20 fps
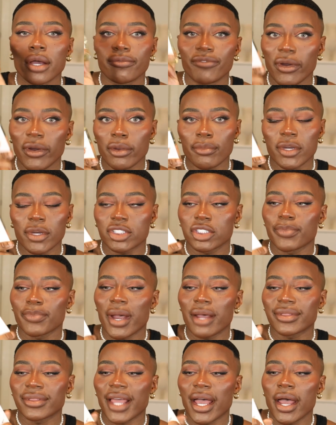Very much
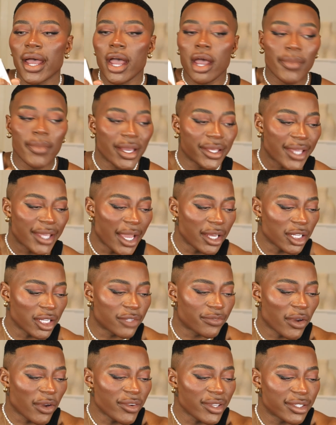about that. Again,
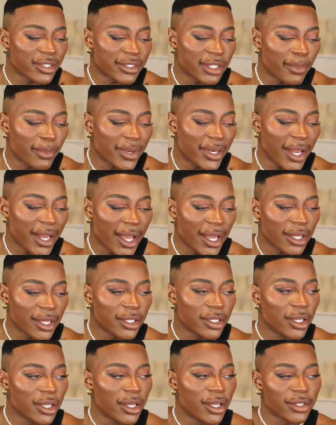it's very
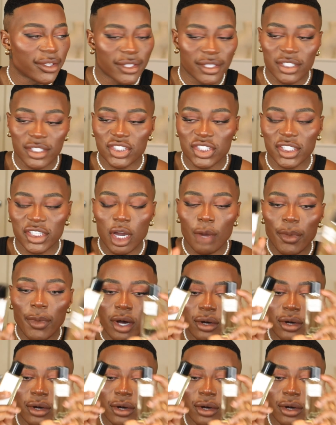similar to the Chanel